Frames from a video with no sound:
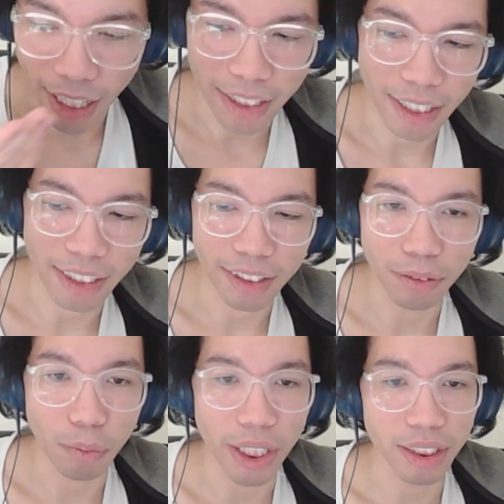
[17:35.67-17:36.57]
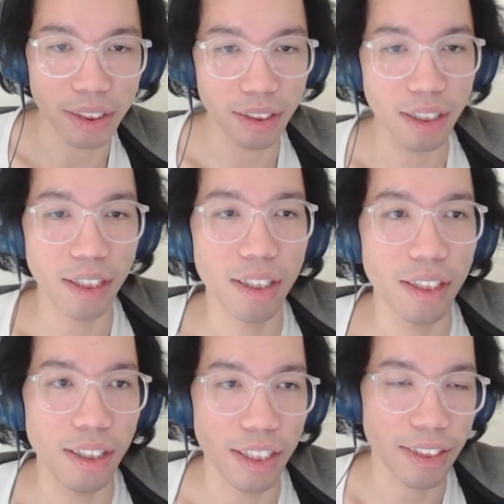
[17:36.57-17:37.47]
and then when,
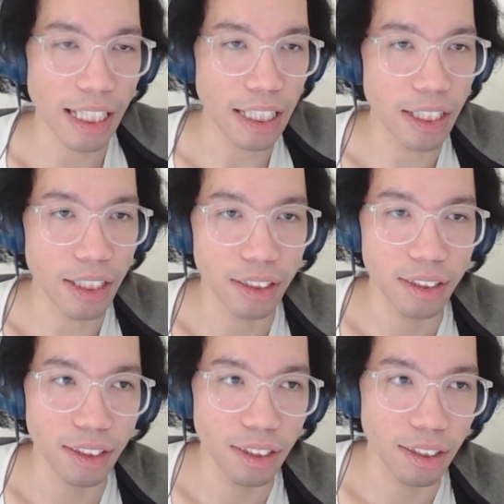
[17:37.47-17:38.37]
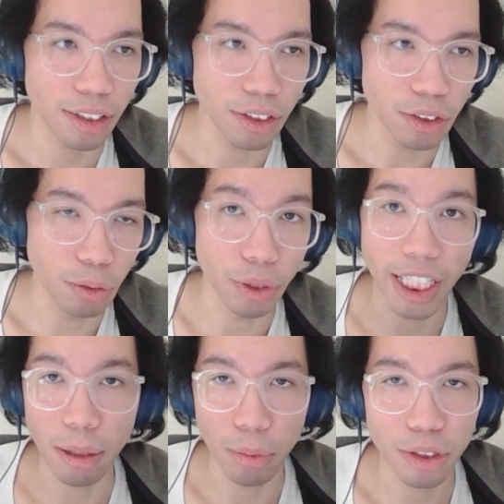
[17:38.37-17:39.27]
let's say, you
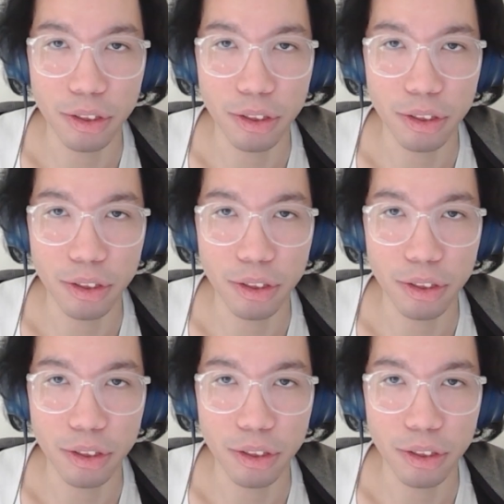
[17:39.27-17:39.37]
weren't able